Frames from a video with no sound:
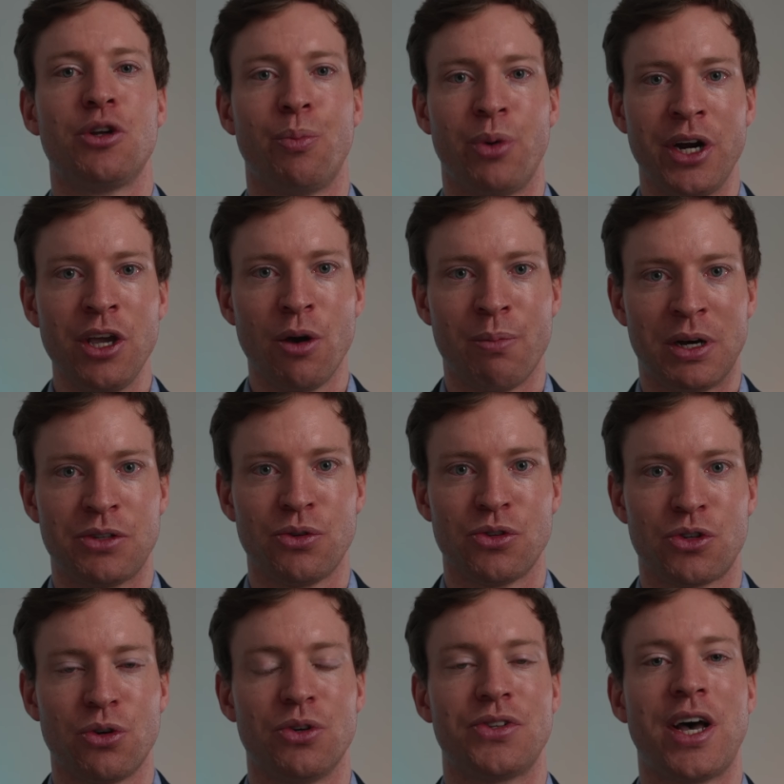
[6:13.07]
to bring your
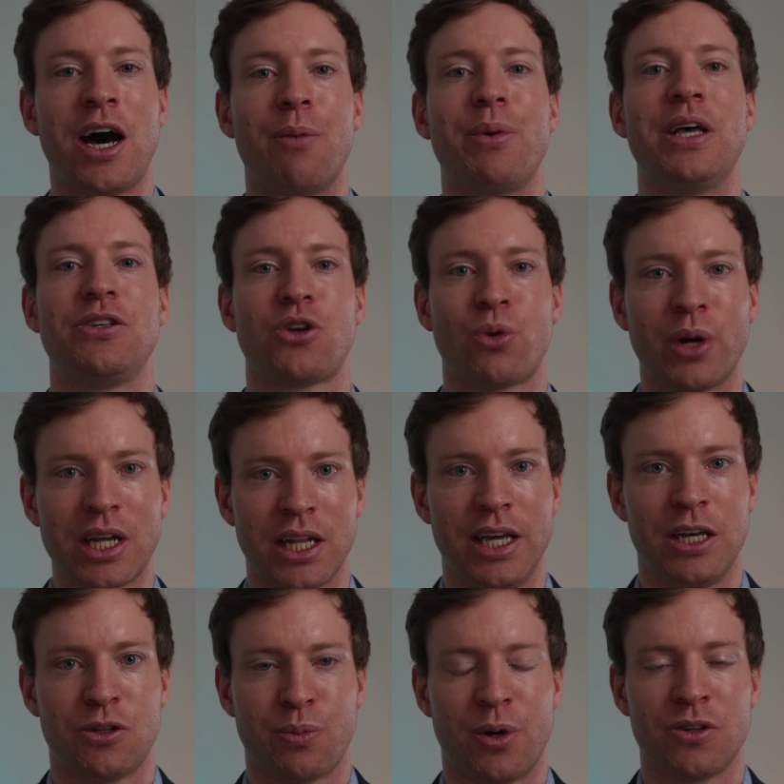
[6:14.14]
muscle stores up as
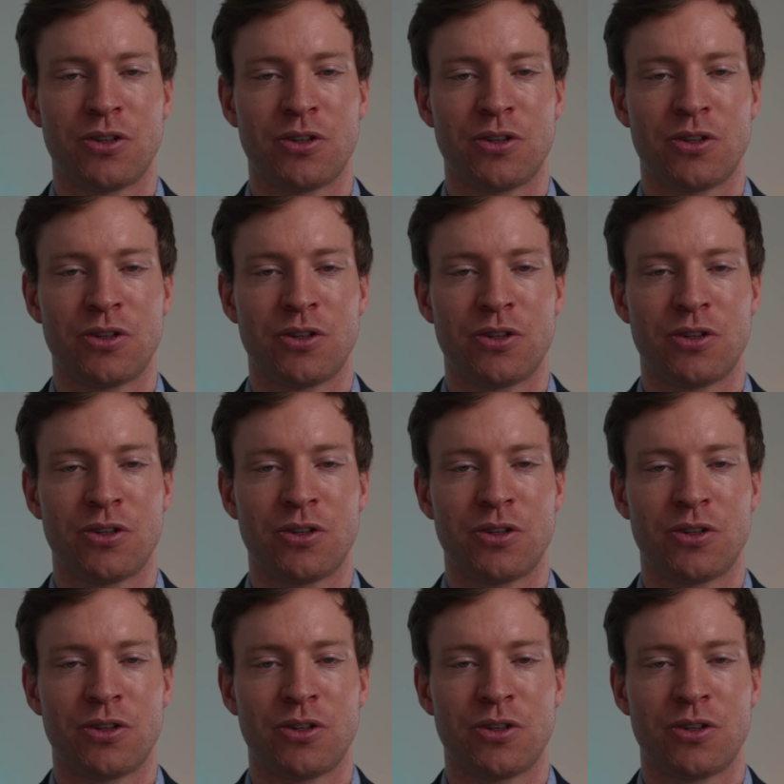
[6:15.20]
quickly as